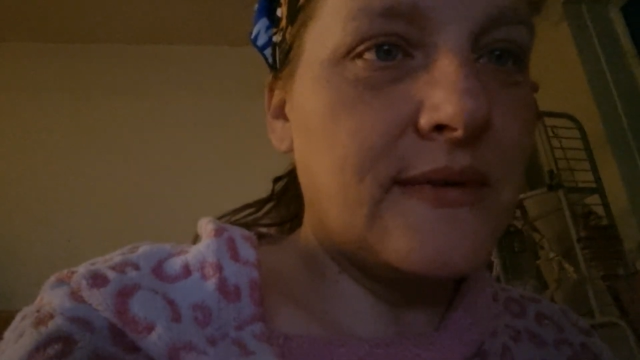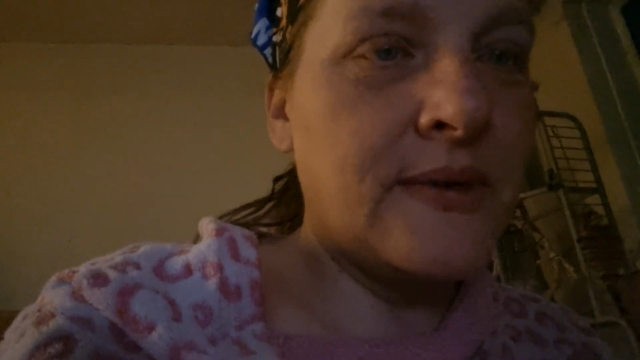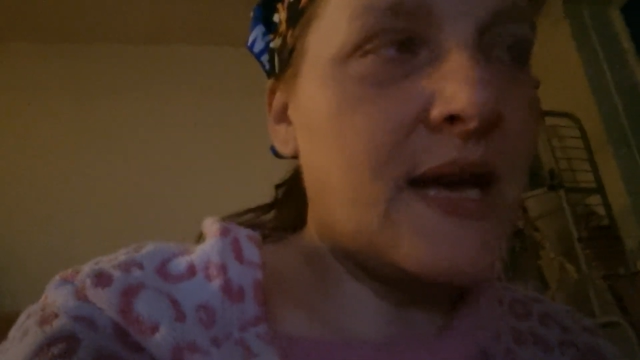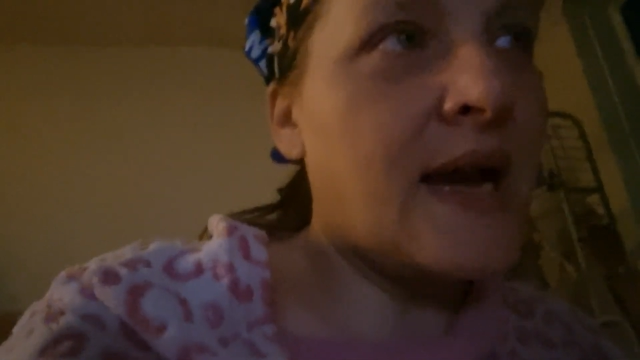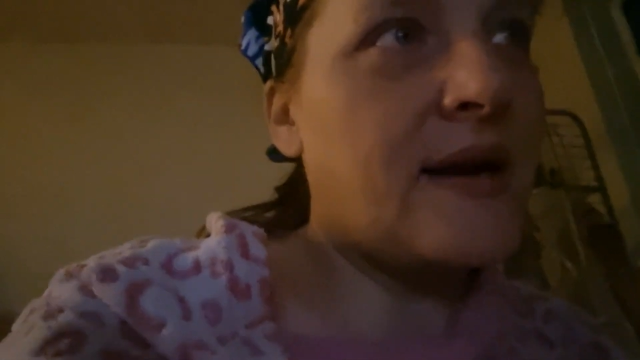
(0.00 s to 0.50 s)

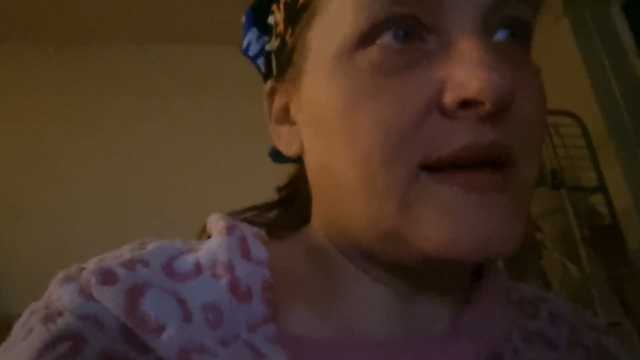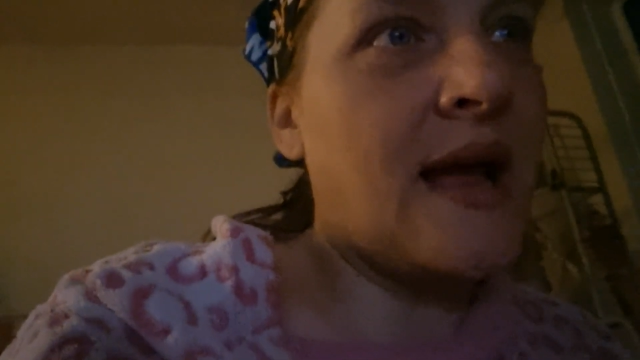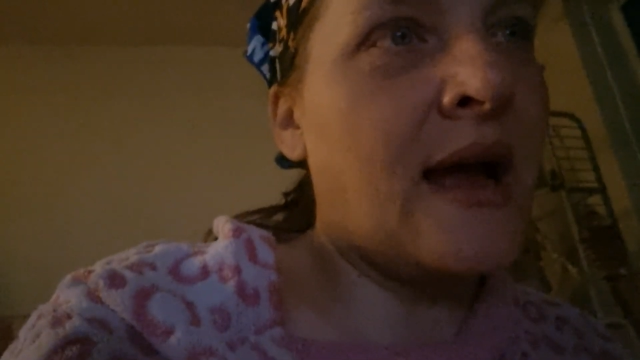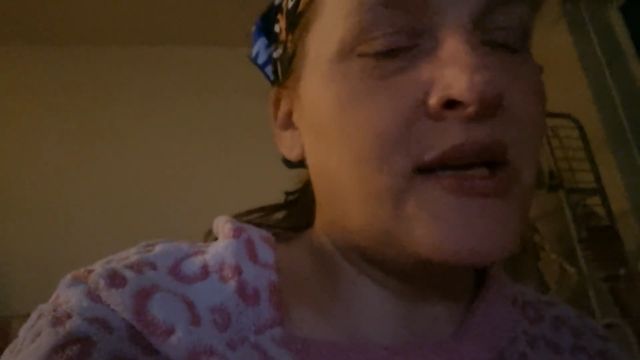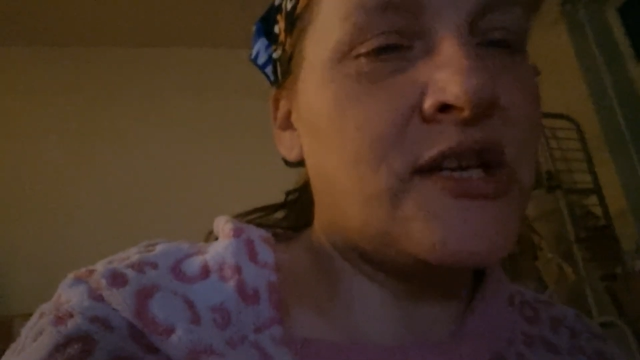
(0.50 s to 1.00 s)
we aren't
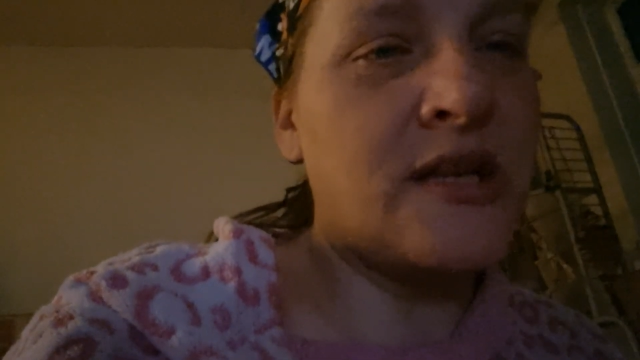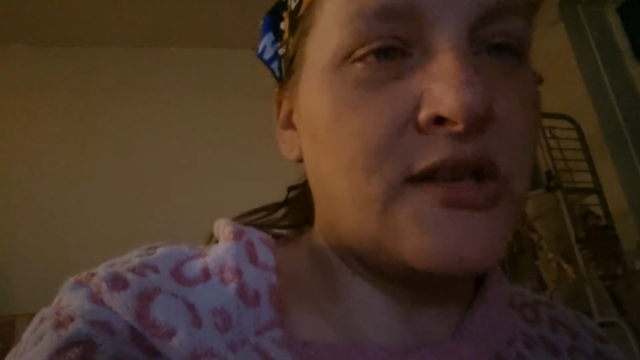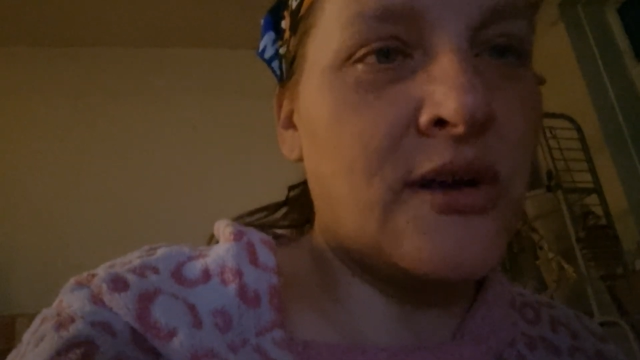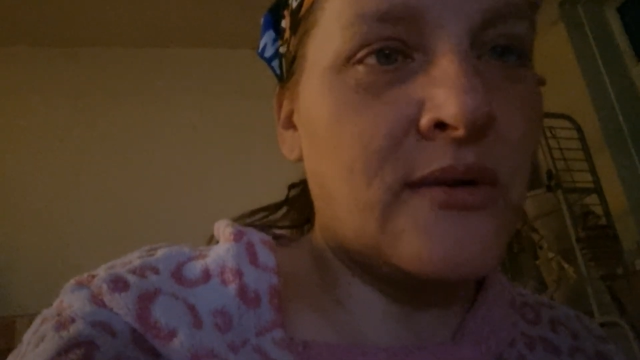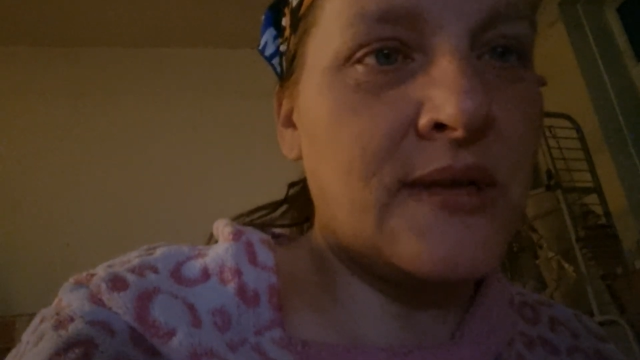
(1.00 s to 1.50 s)
actually
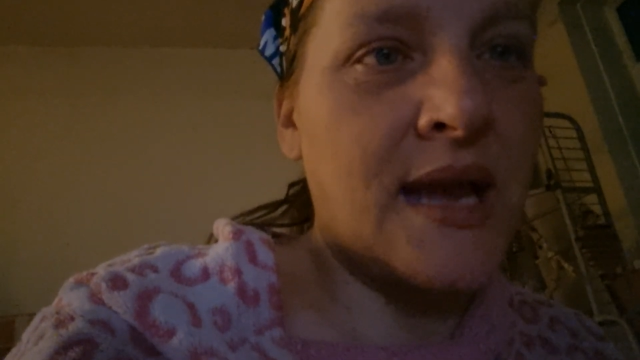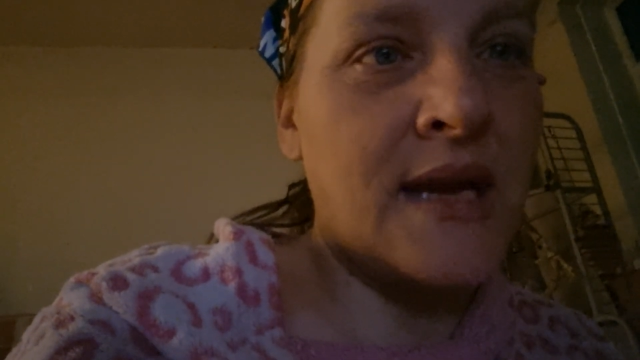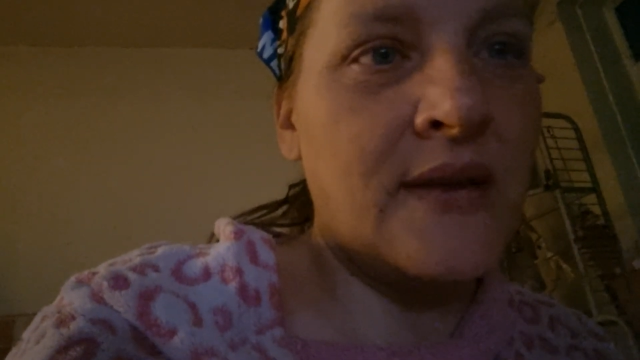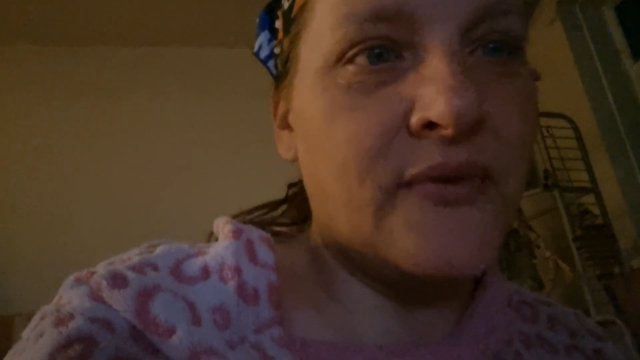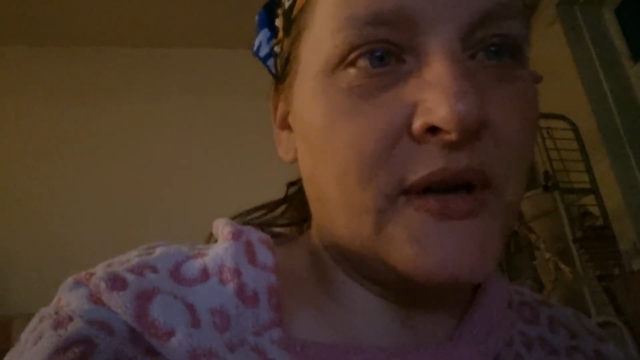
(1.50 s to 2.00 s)
told
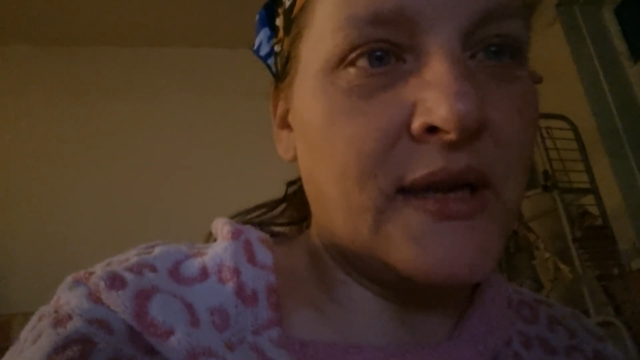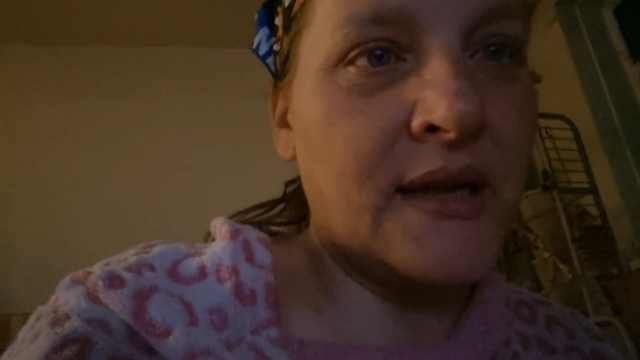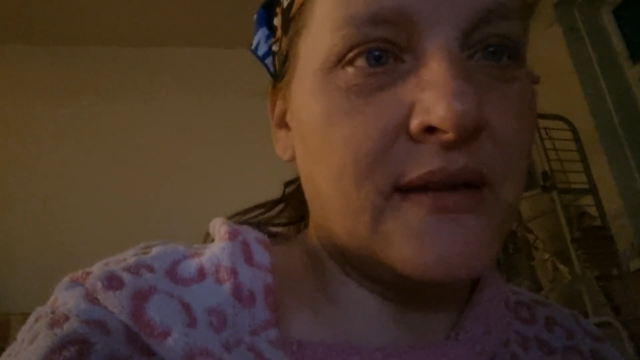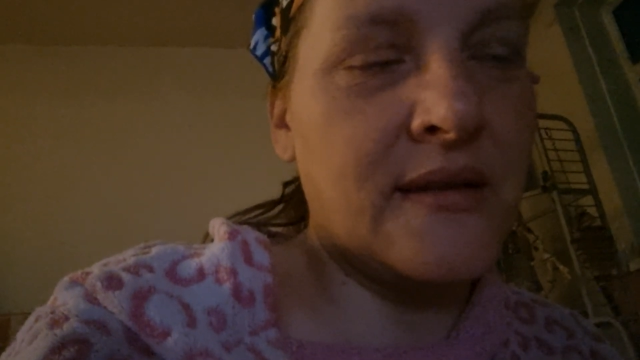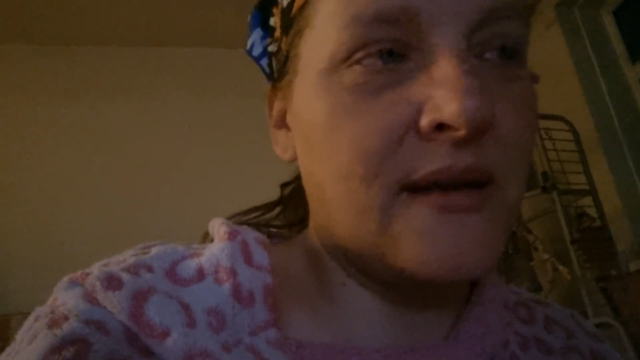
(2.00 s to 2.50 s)
any
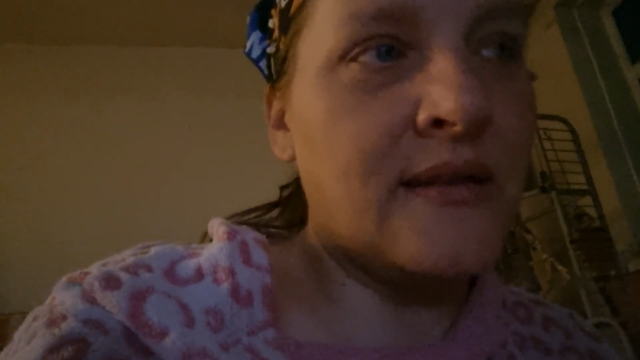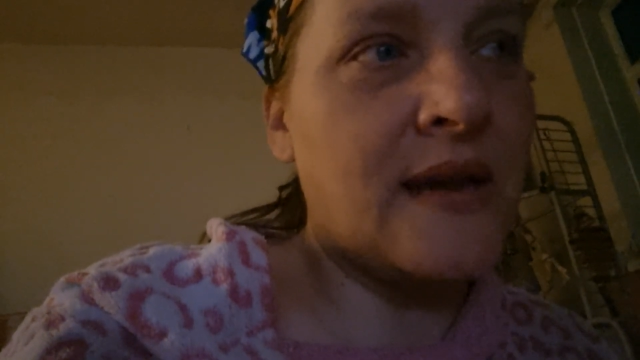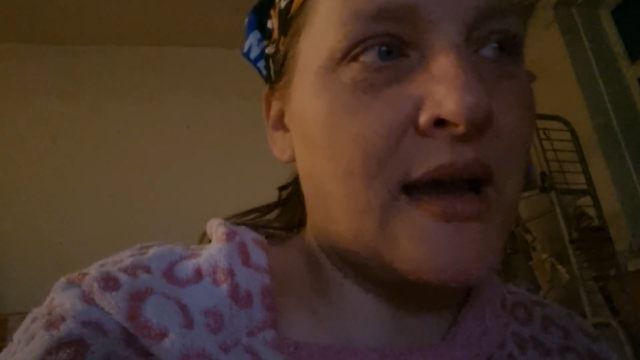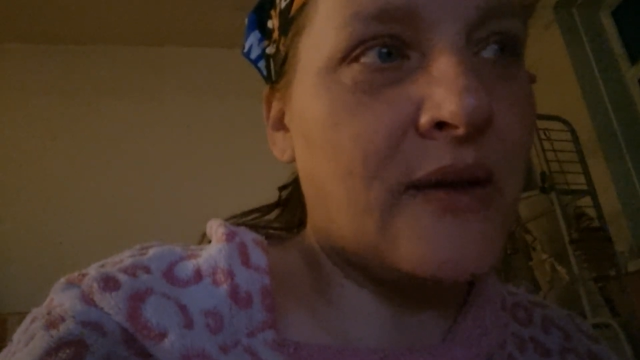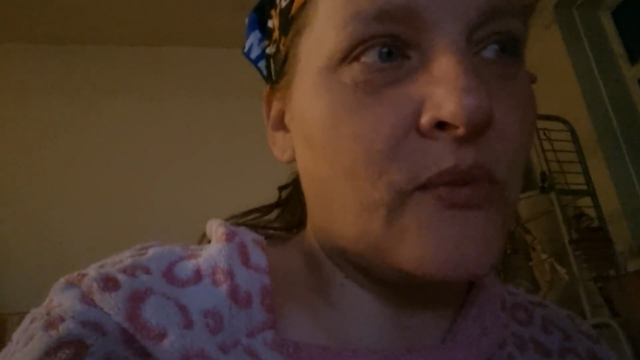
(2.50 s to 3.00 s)
fucking thing
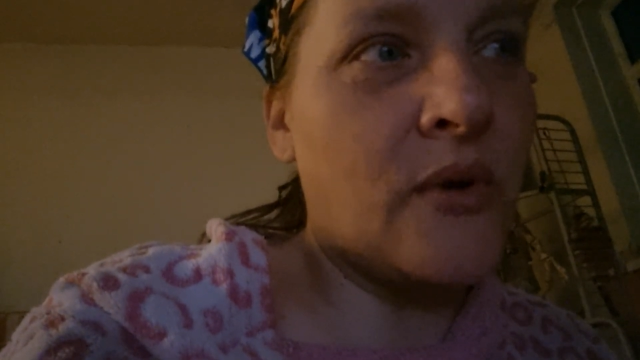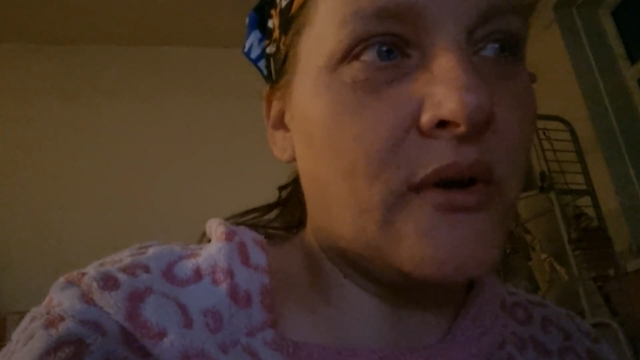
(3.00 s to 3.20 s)
that